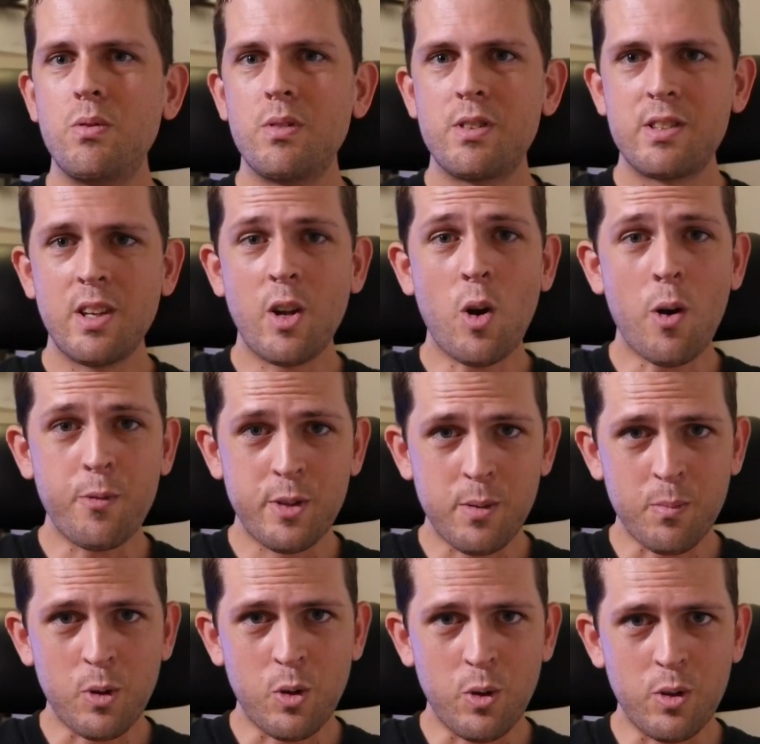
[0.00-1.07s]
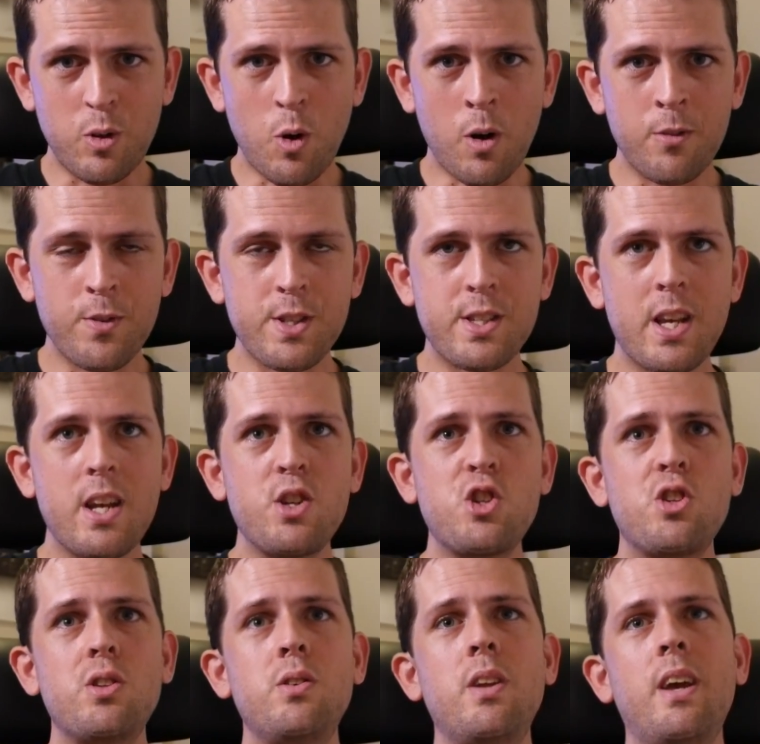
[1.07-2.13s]
set off some good
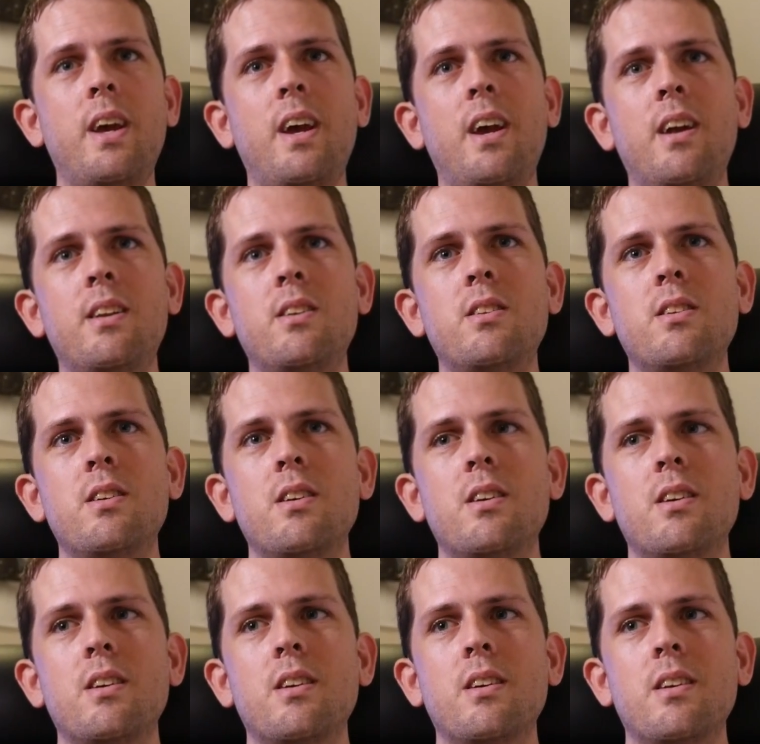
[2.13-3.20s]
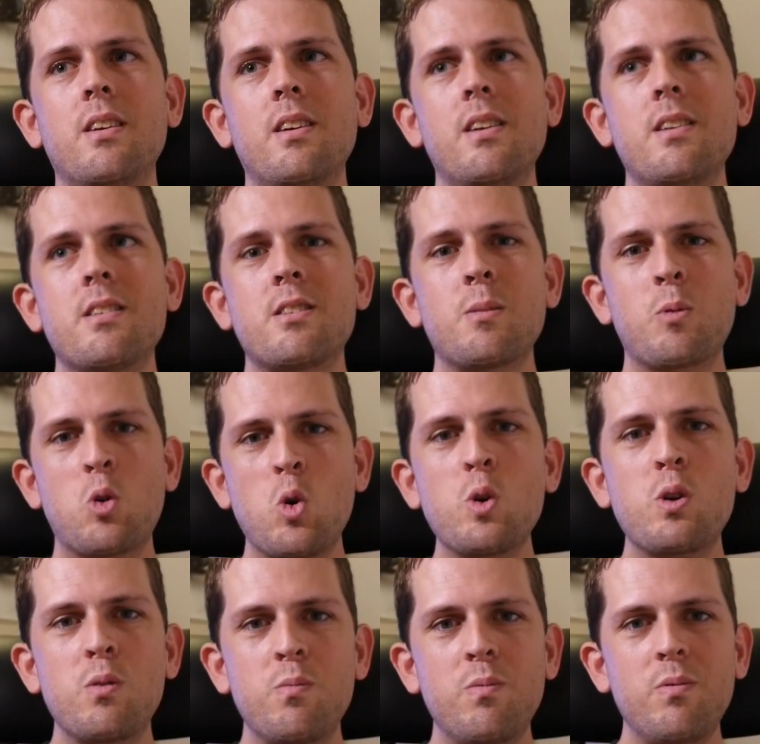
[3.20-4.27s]
conversation and some
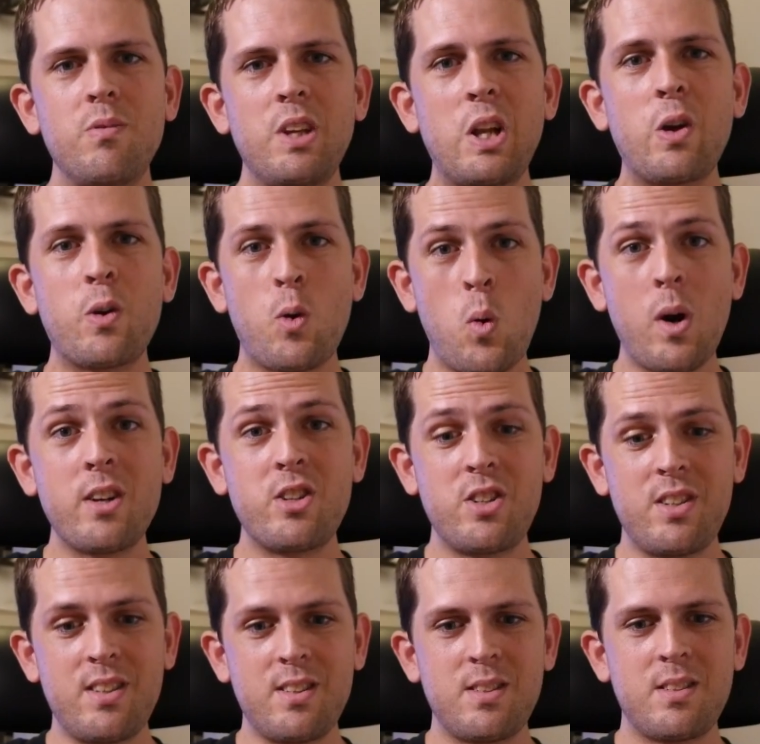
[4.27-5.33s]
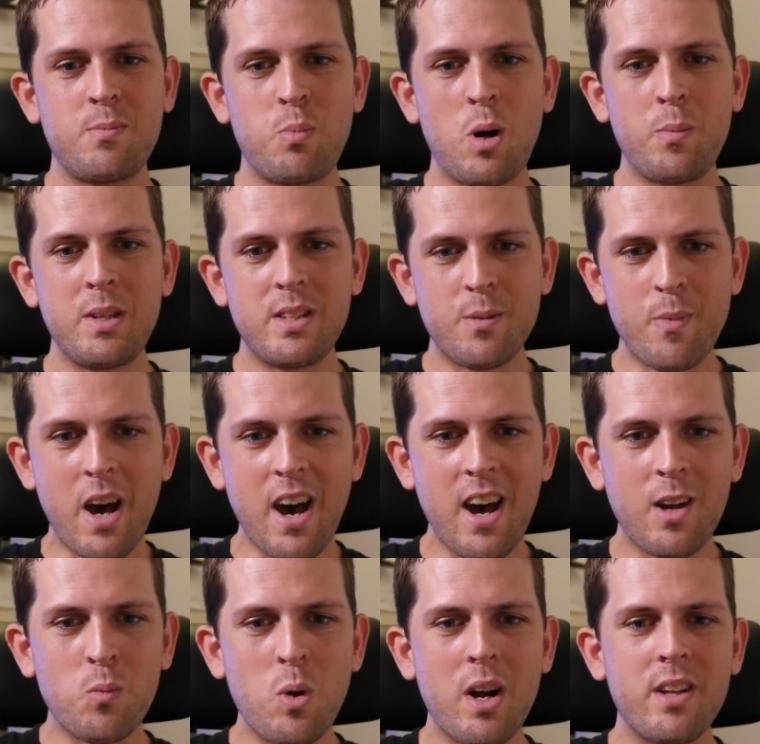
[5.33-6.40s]
good, questions, probably some
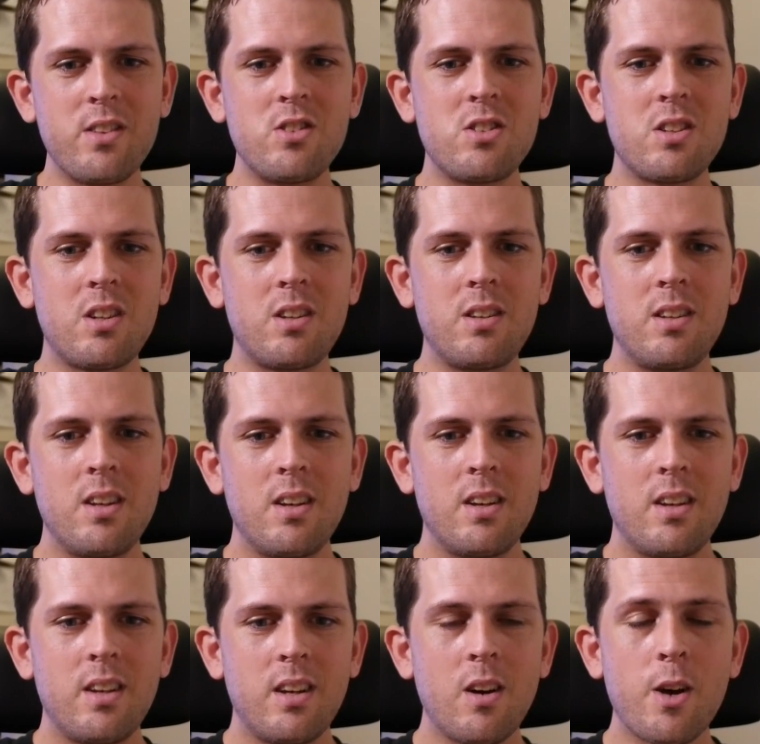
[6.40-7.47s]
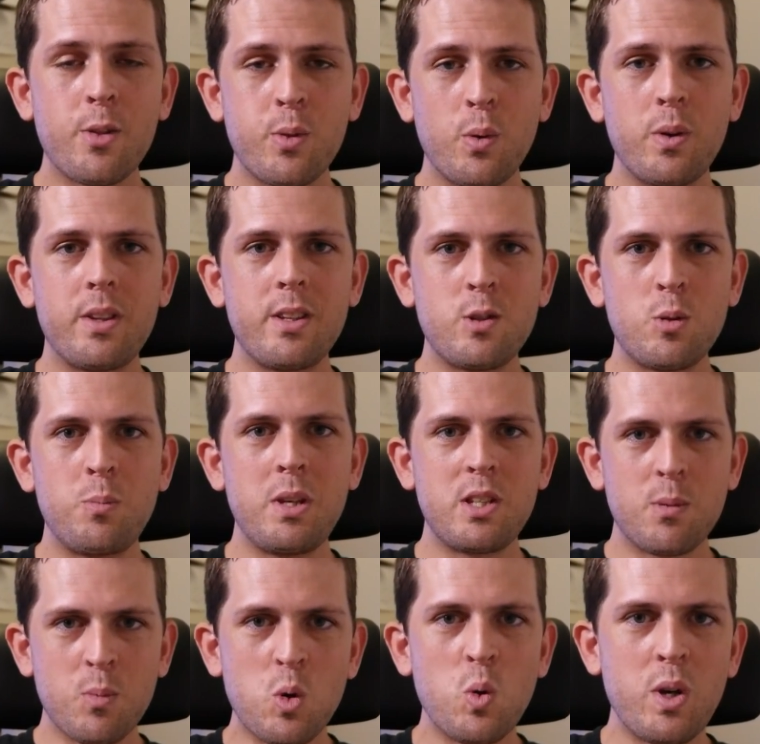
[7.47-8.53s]
hard ones. And I thought this would be
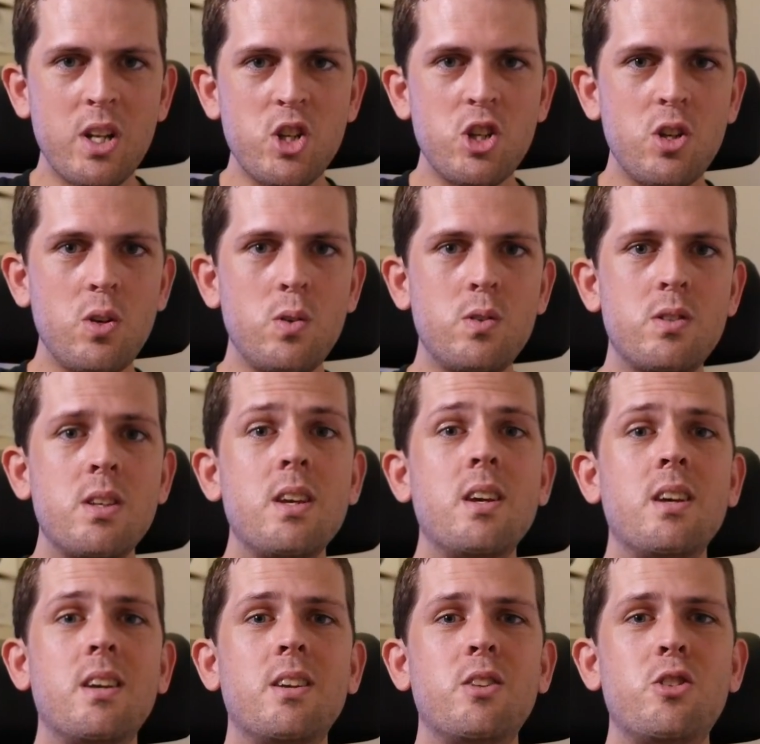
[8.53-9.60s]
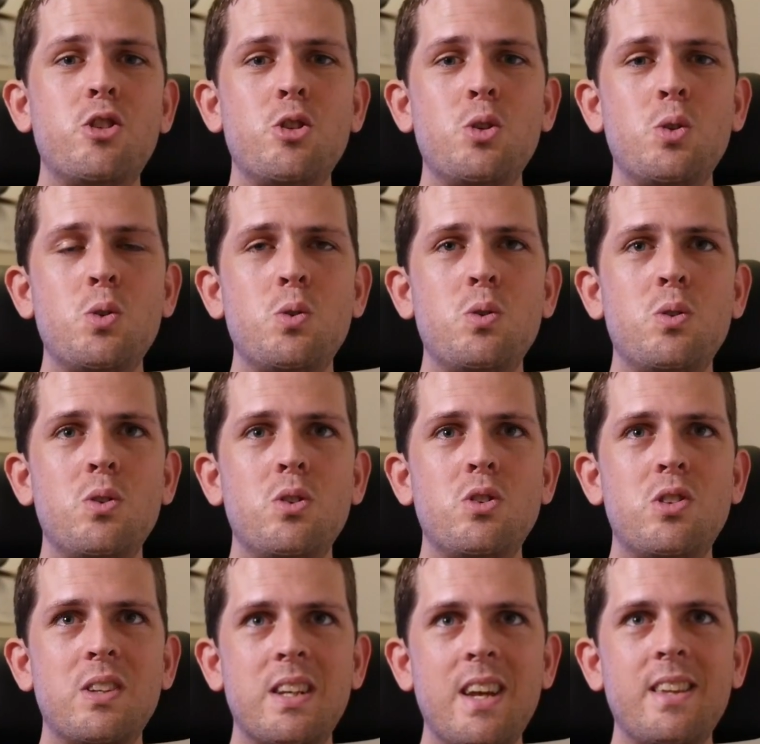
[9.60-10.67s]
some good issues to
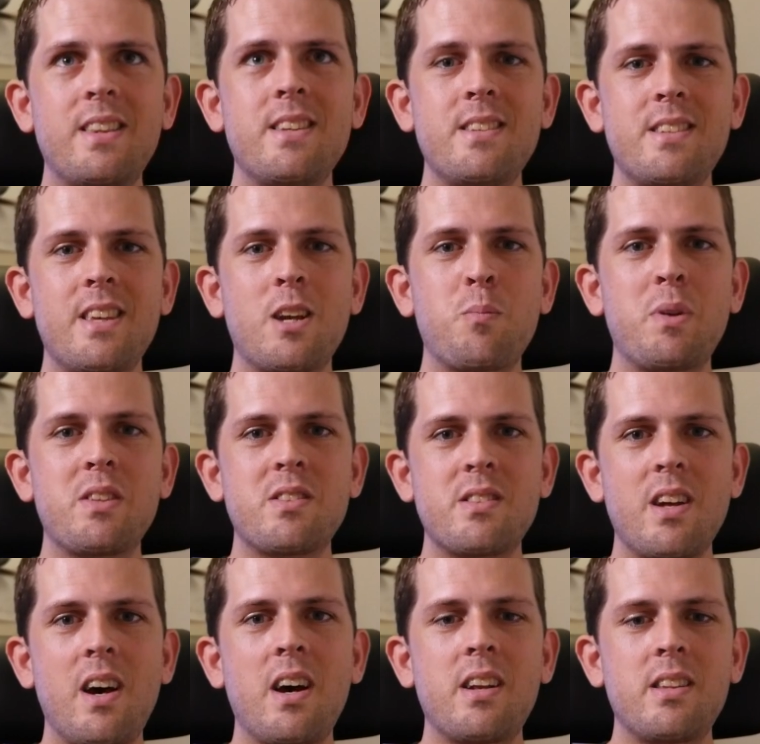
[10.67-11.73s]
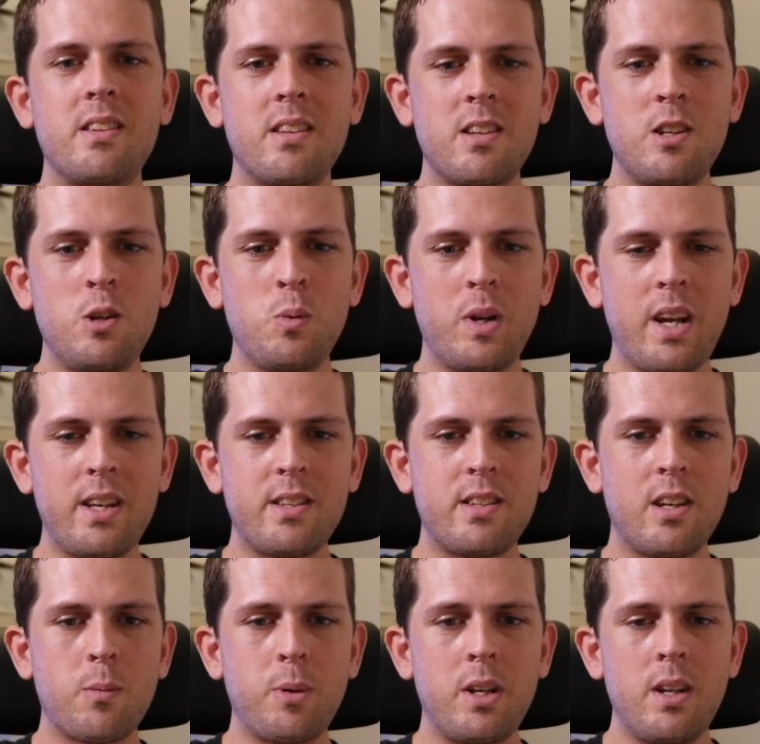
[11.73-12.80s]
get this segment started, the Q&A
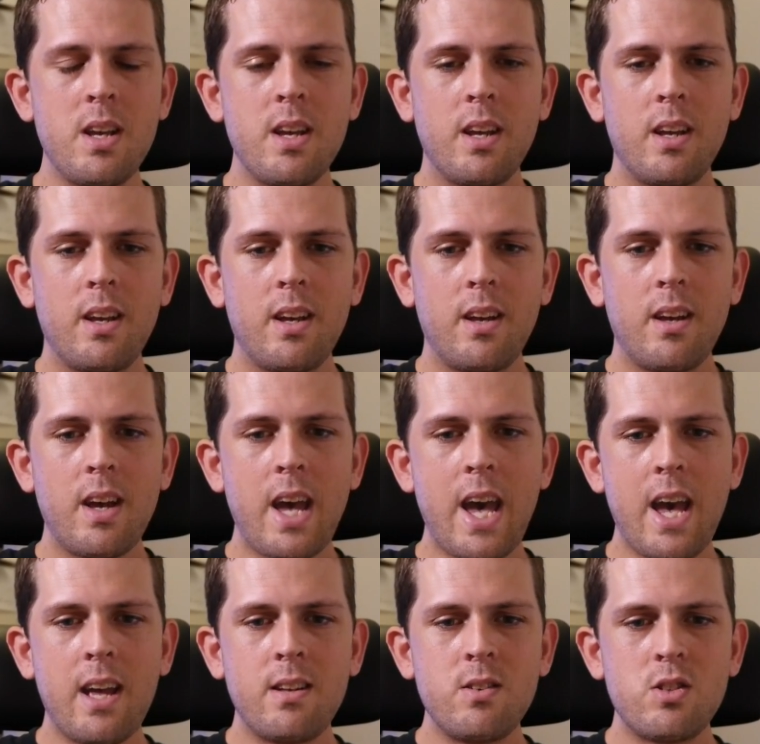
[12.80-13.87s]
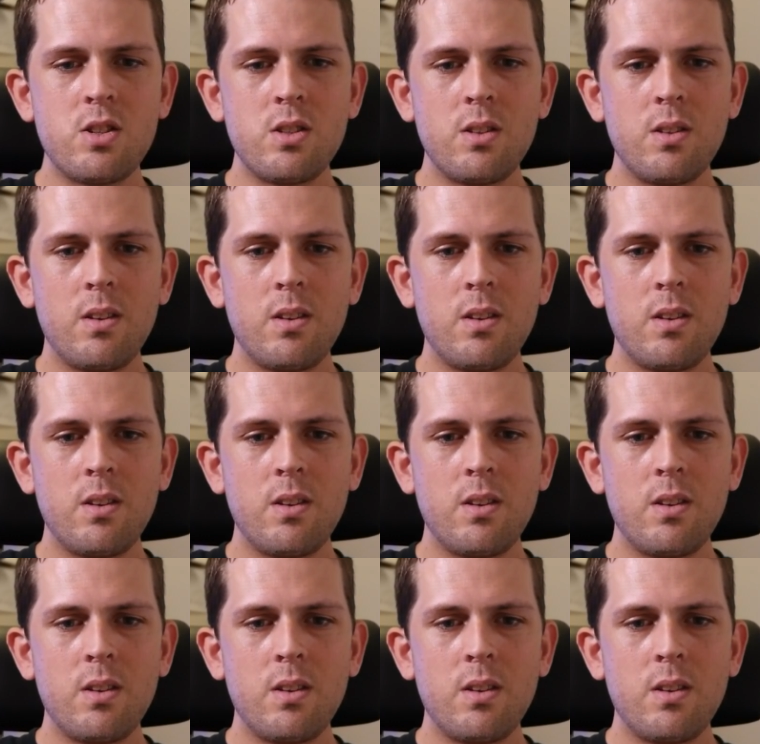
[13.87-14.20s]
segment. And